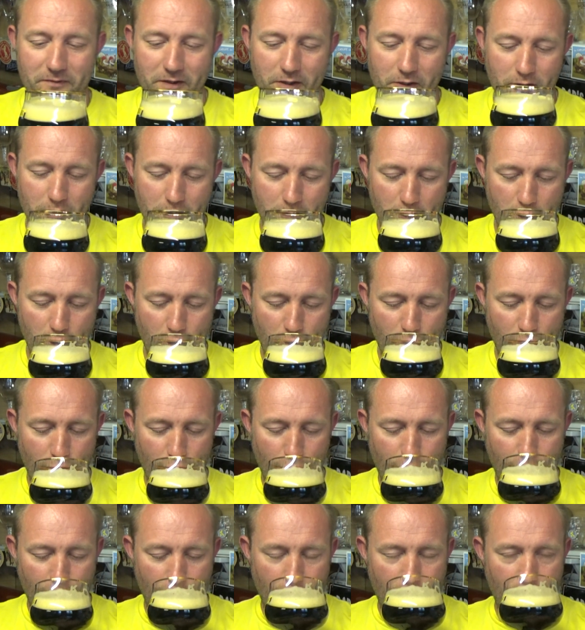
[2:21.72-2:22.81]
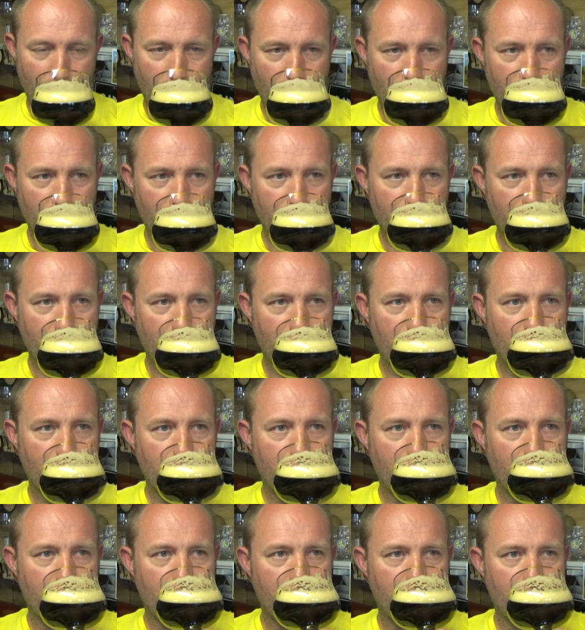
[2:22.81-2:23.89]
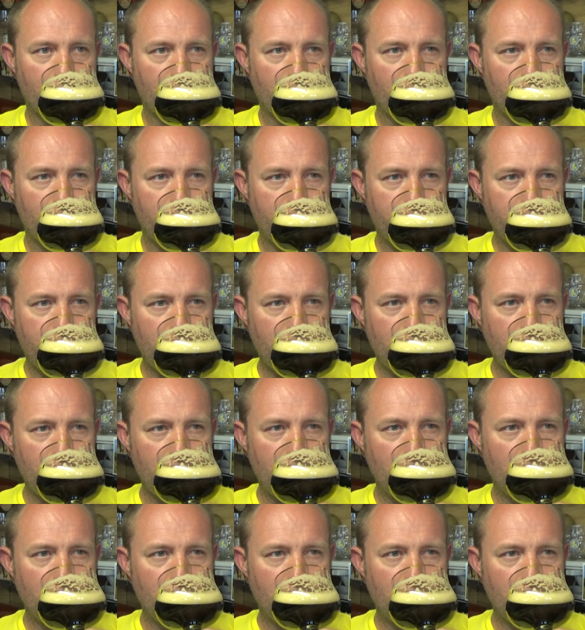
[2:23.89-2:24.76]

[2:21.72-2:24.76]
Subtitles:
Nobody speaks.